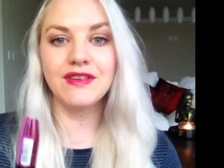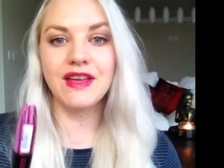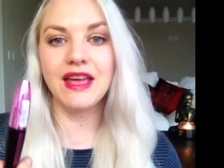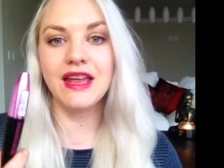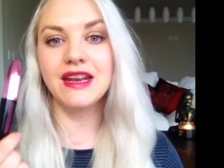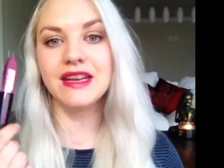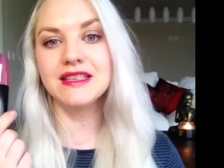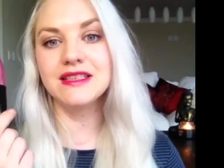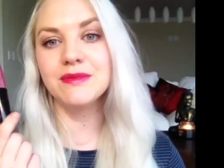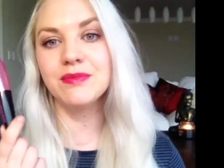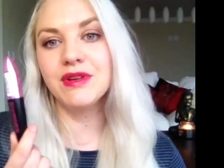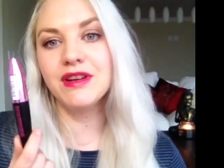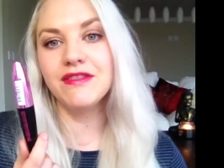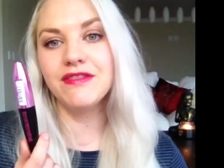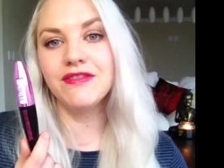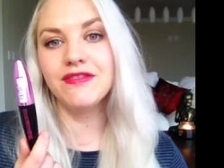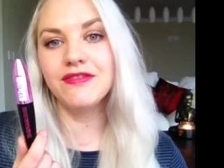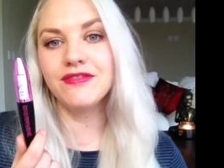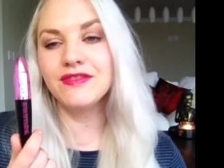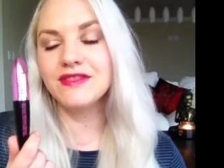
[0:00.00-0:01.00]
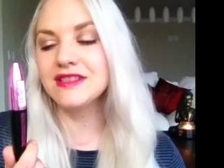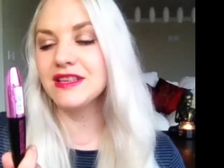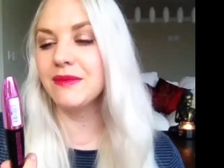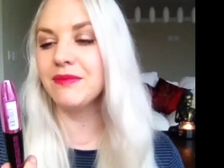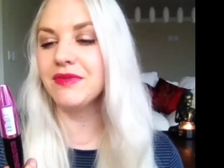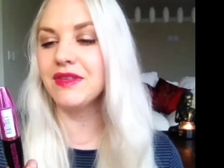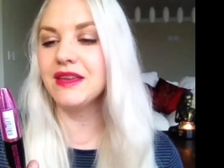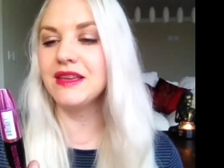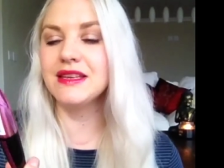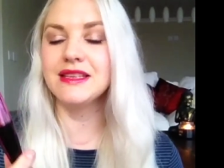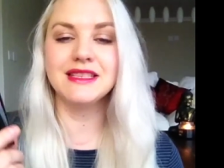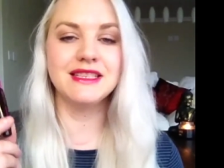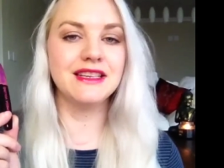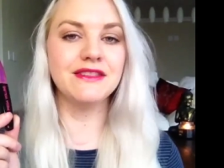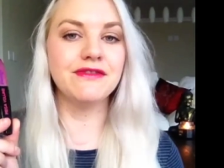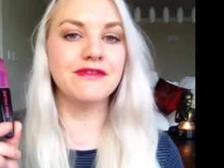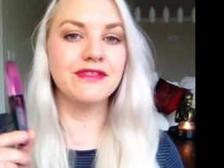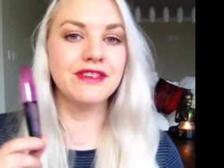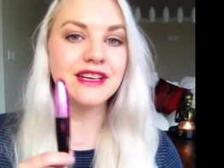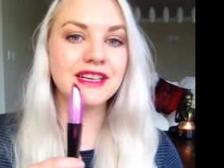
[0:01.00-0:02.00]
and it's a bit of something
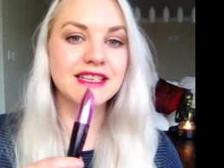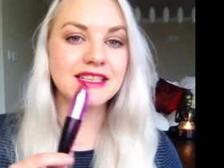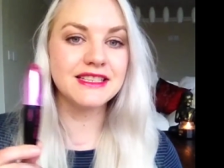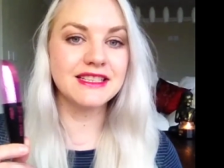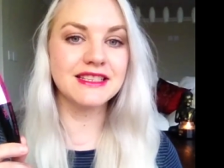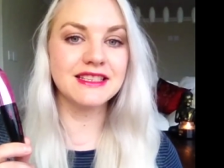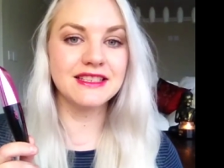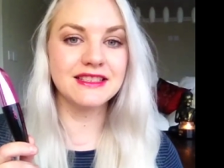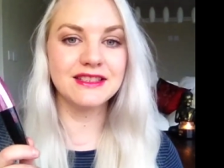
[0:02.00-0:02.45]
different.